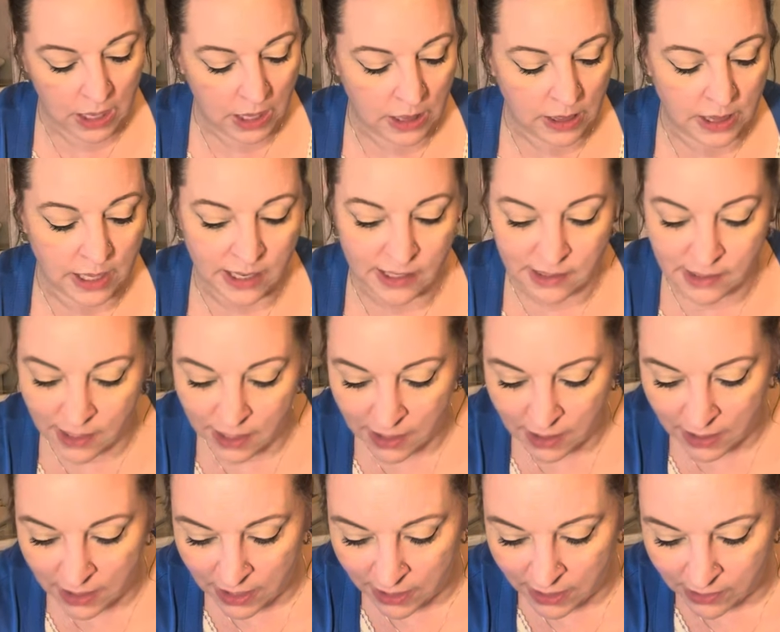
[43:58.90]
this, I
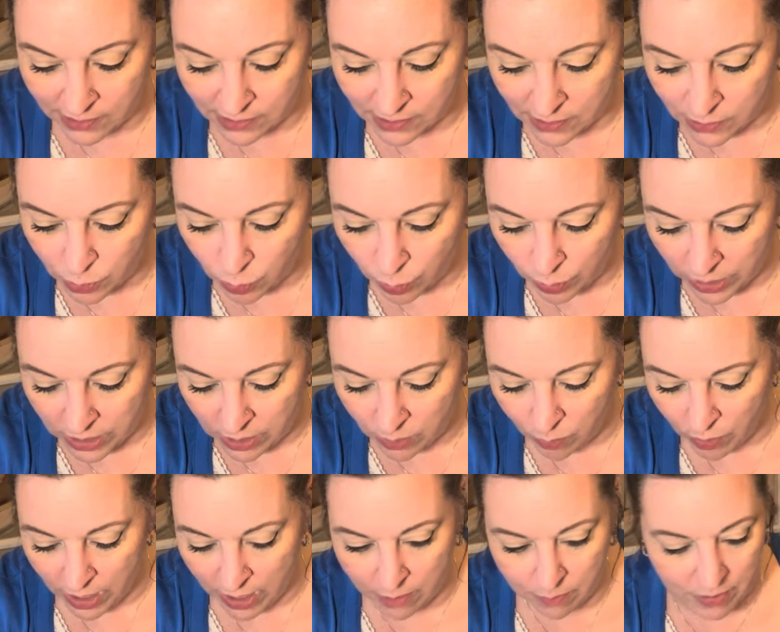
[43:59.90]
think, is a 20
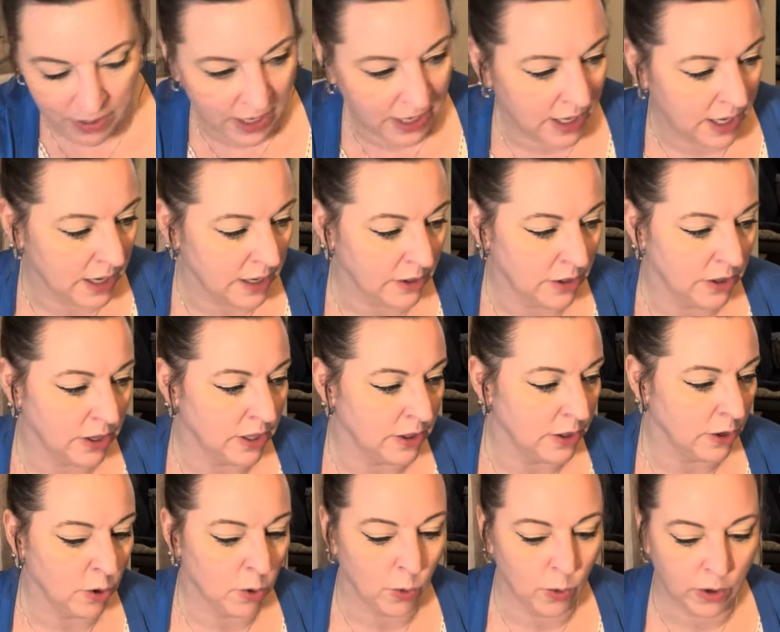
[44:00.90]
watt, but I got to look at the
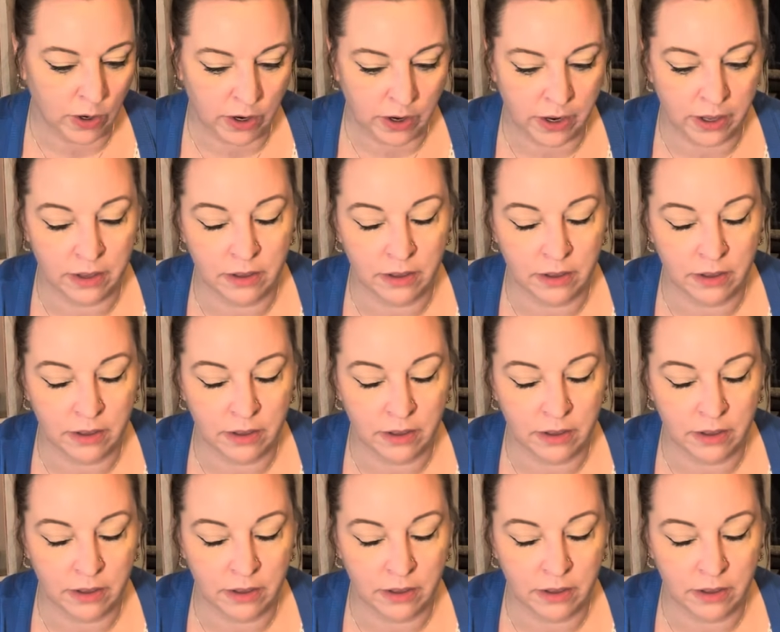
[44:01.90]
cord.